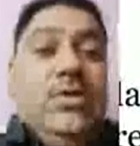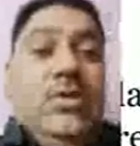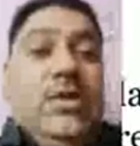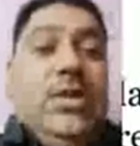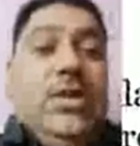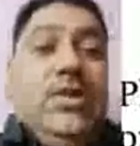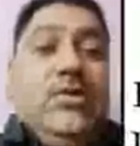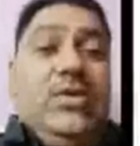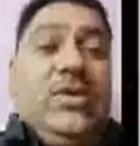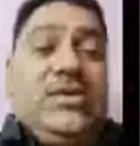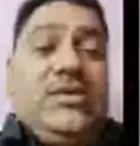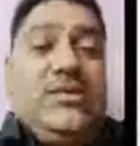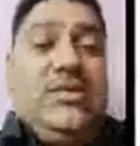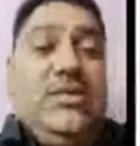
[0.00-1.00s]
Now,
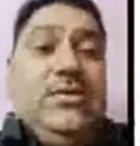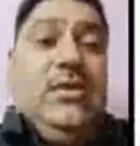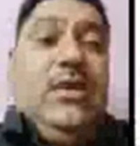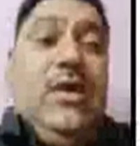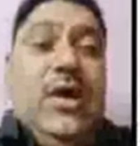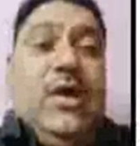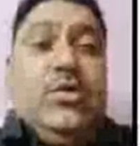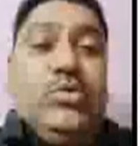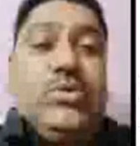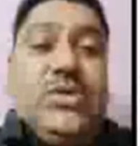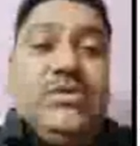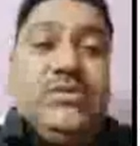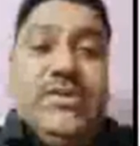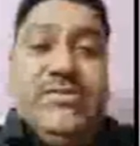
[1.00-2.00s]
lastly, how to
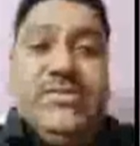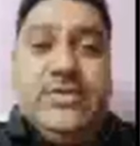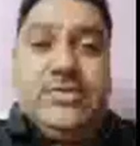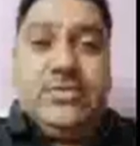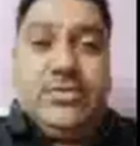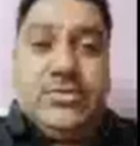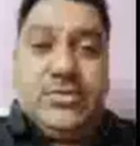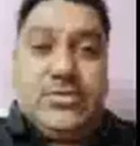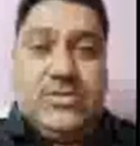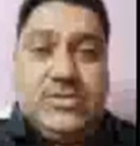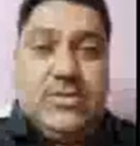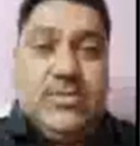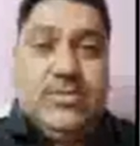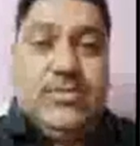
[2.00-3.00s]
conserve the resource?
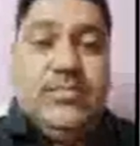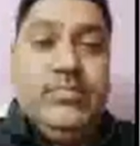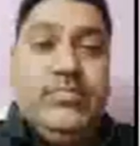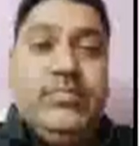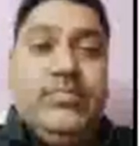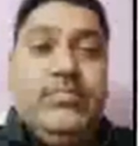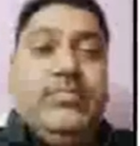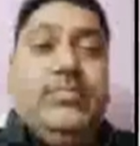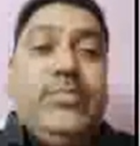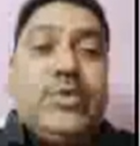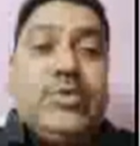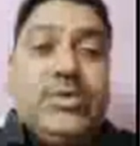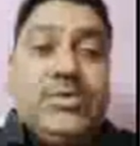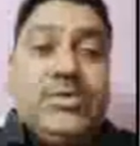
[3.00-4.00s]

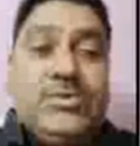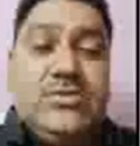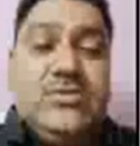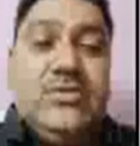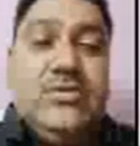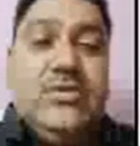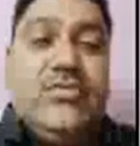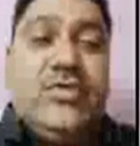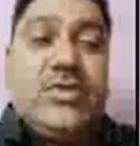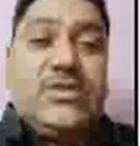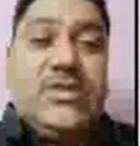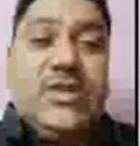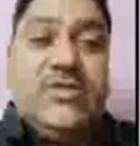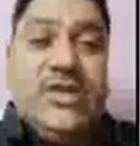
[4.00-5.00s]
Because for
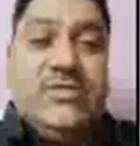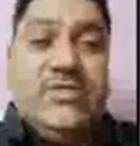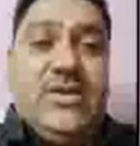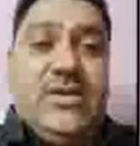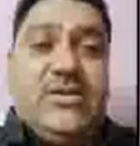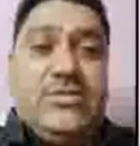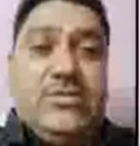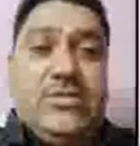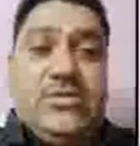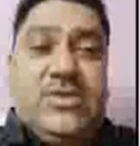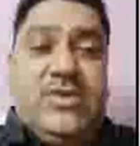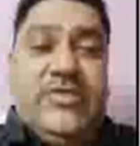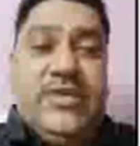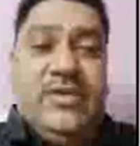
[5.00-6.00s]
survival, resources are
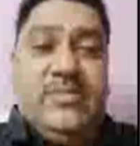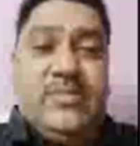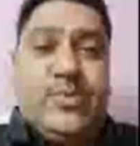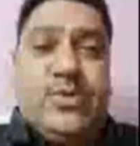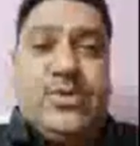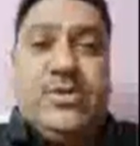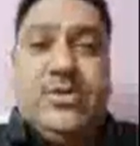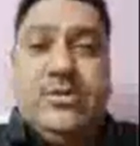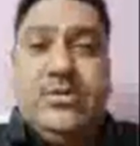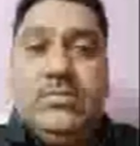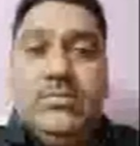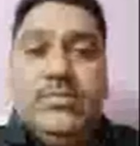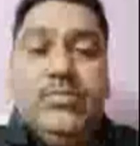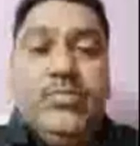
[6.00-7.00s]
very important.
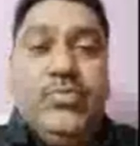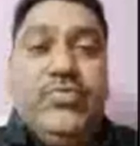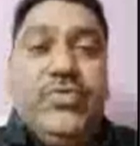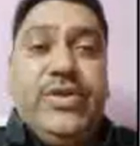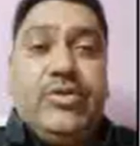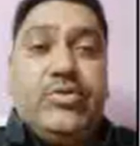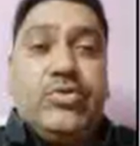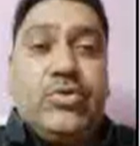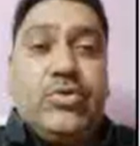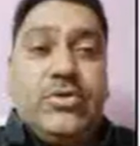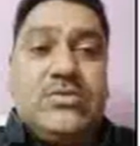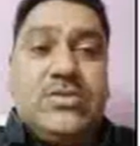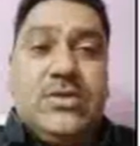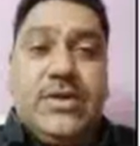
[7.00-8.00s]
We need to
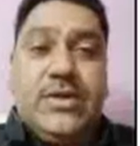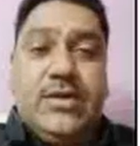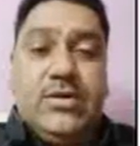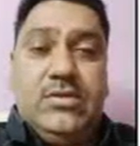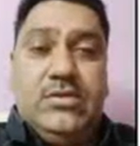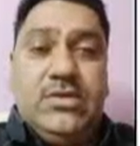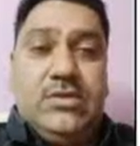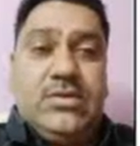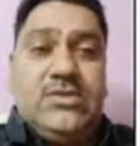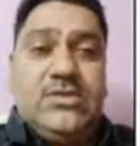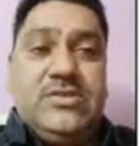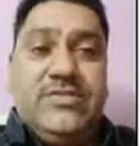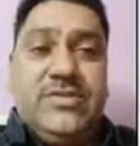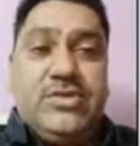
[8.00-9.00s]
concentrate on the
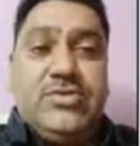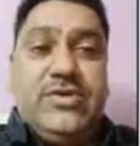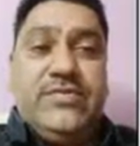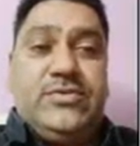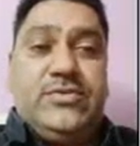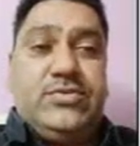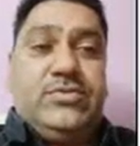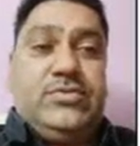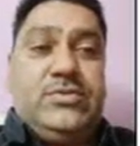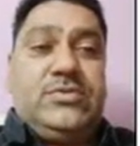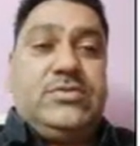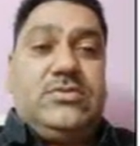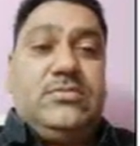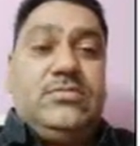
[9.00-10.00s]
conservation of resource.